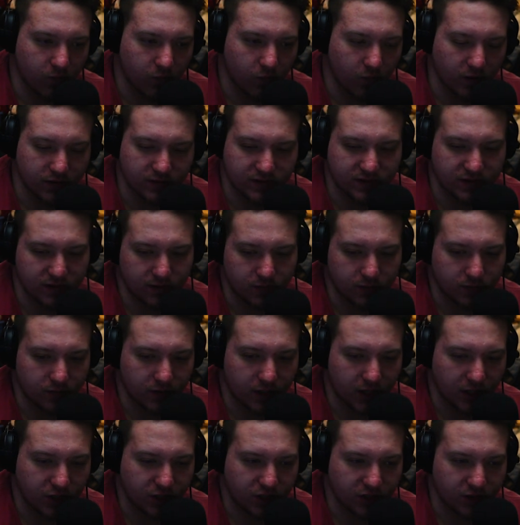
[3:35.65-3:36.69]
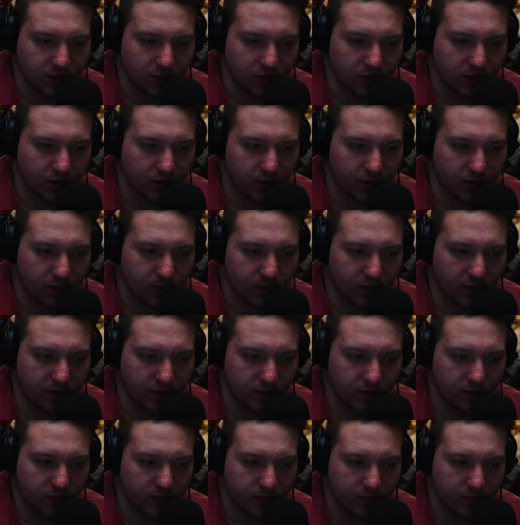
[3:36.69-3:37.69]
one single night shoot. You know what I mean?